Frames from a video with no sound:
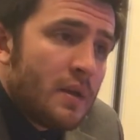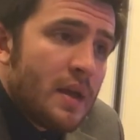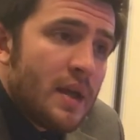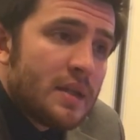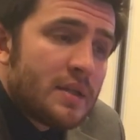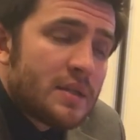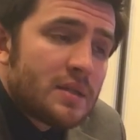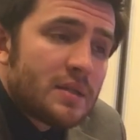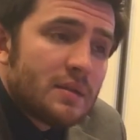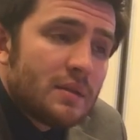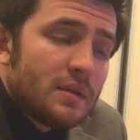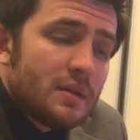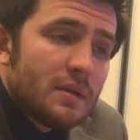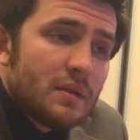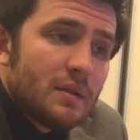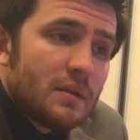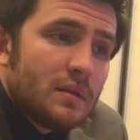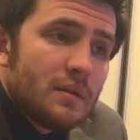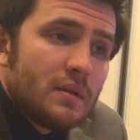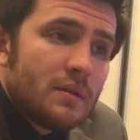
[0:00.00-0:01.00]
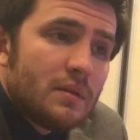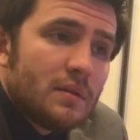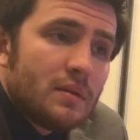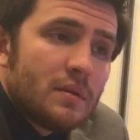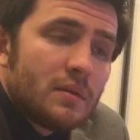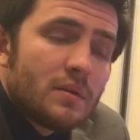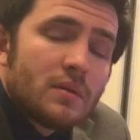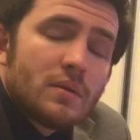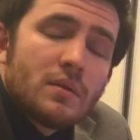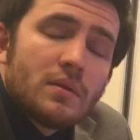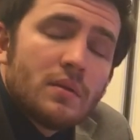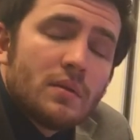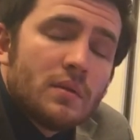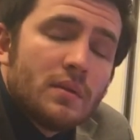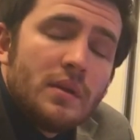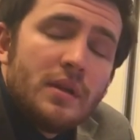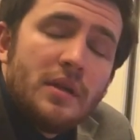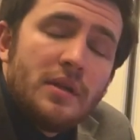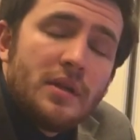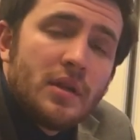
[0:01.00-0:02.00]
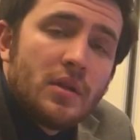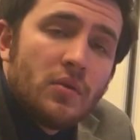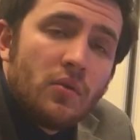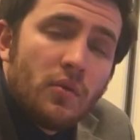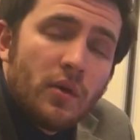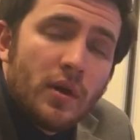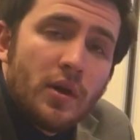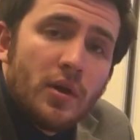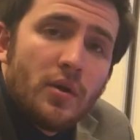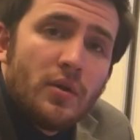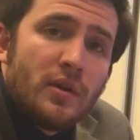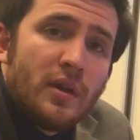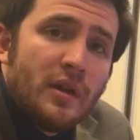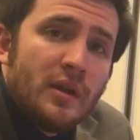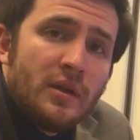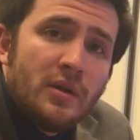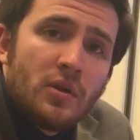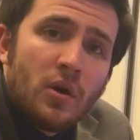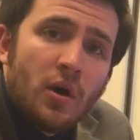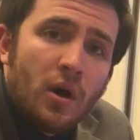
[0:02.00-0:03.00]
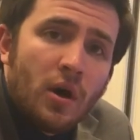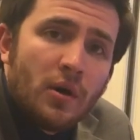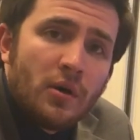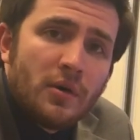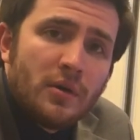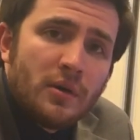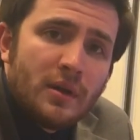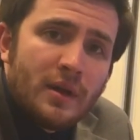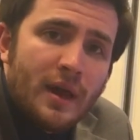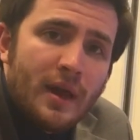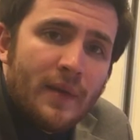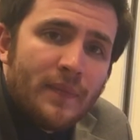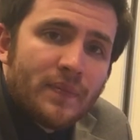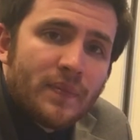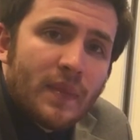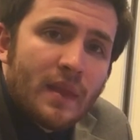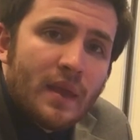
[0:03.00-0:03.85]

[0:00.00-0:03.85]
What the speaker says: They need to get grittier, they need to go harder to the net,